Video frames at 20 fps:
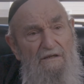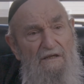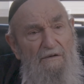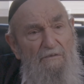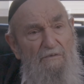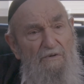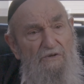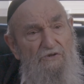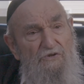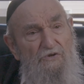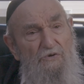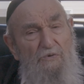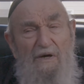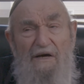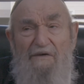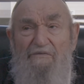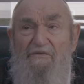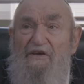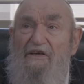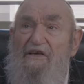in other words, you
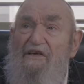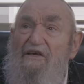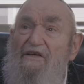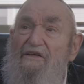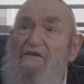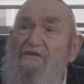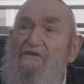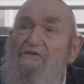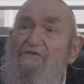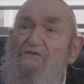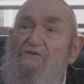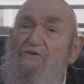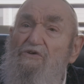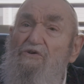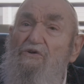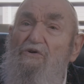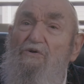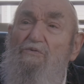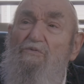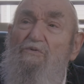have a kid, so
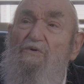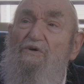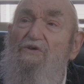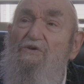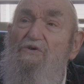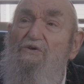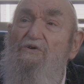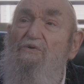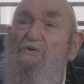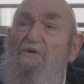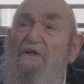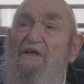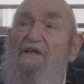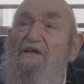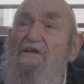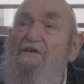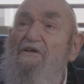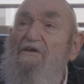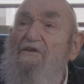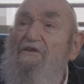you don't you don't need
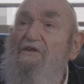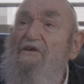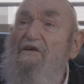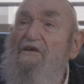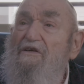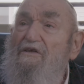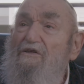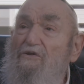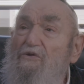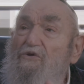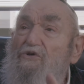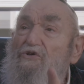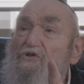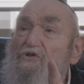another kid.